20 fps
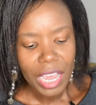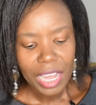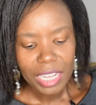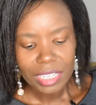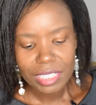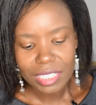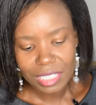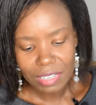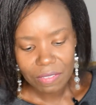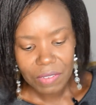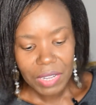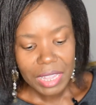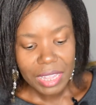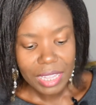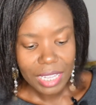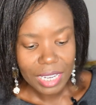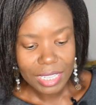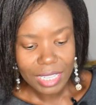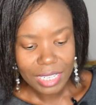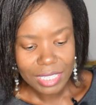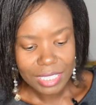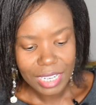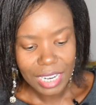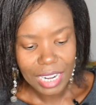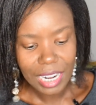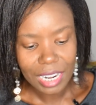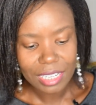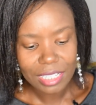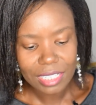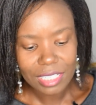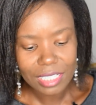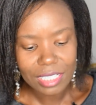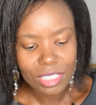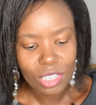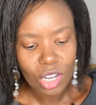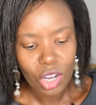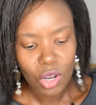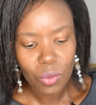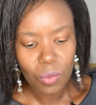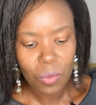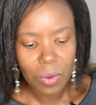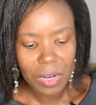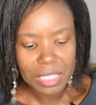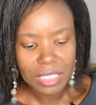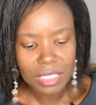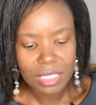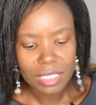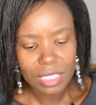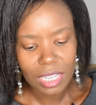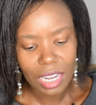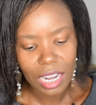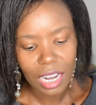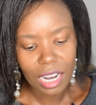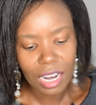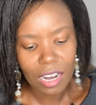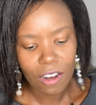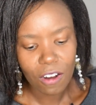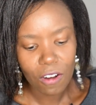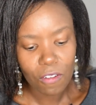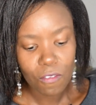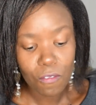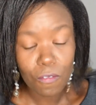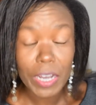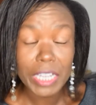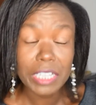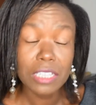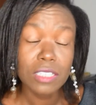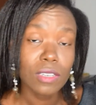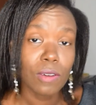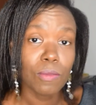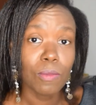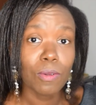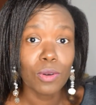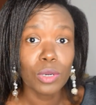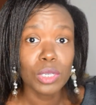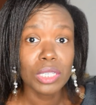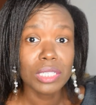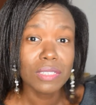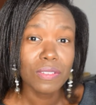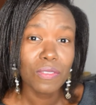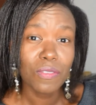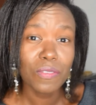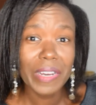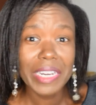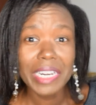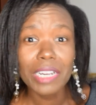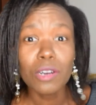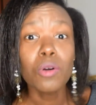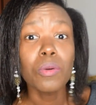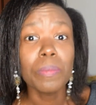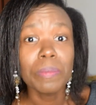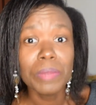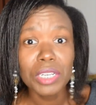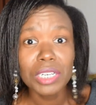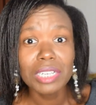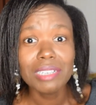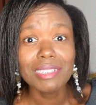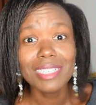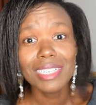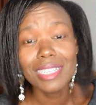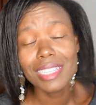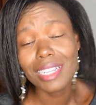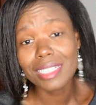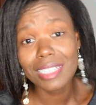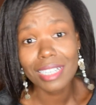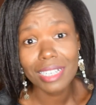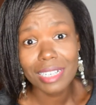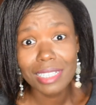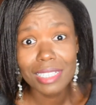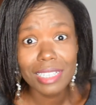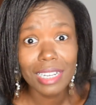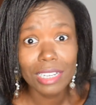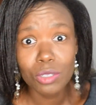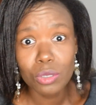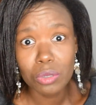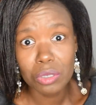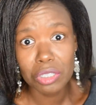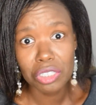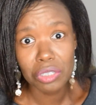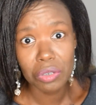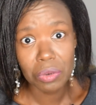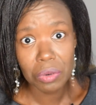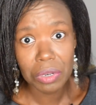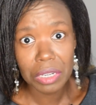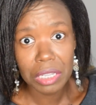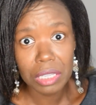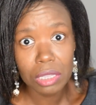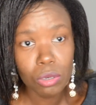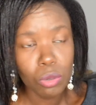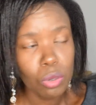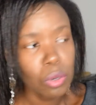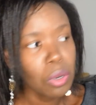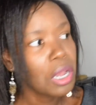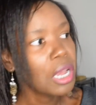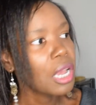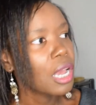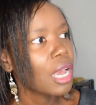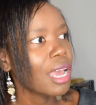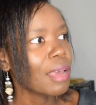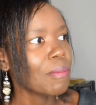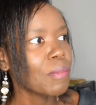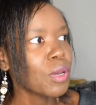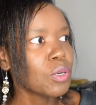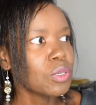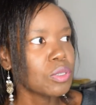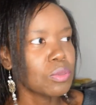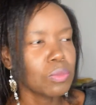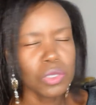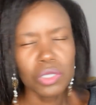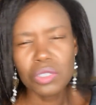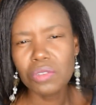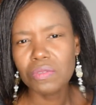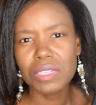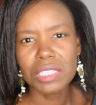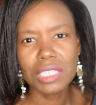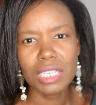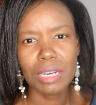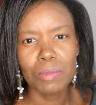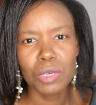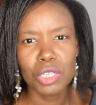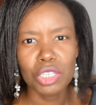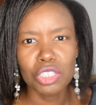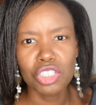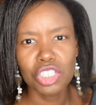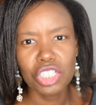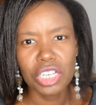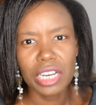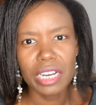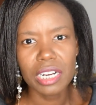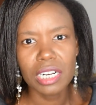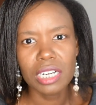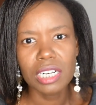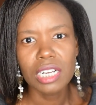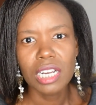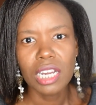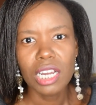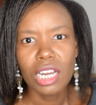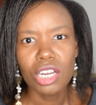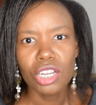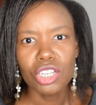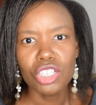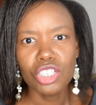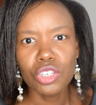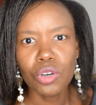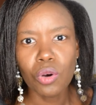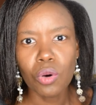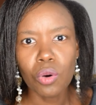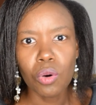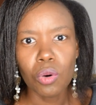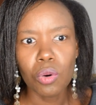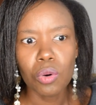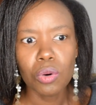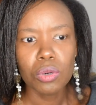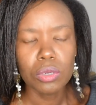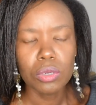The seventh thing that I learned was find support. Find a community that understands what you're going through, because most of the time when you share your